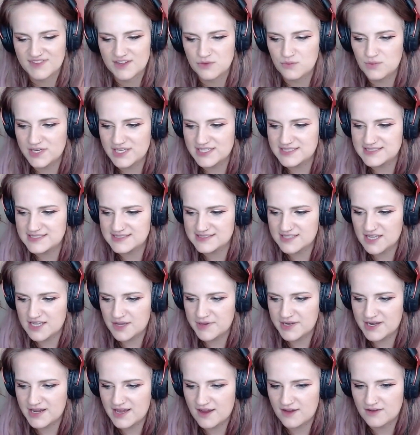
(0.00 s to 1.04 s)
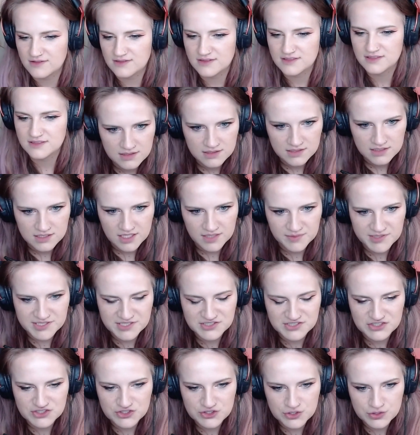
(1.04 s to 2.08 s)
When is this coming out? Coming
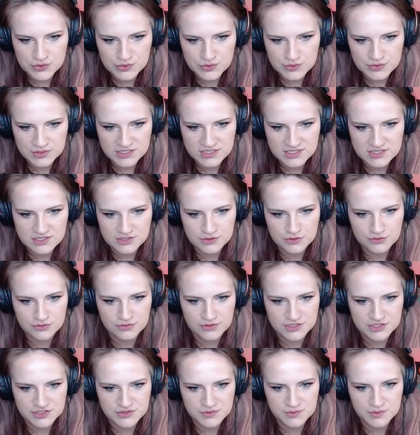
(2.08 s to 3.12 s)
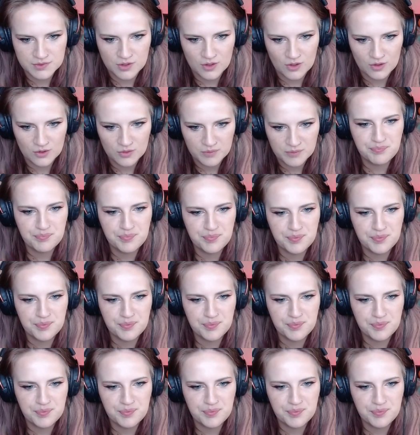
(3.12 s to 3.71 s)
soon to Crunchyroll.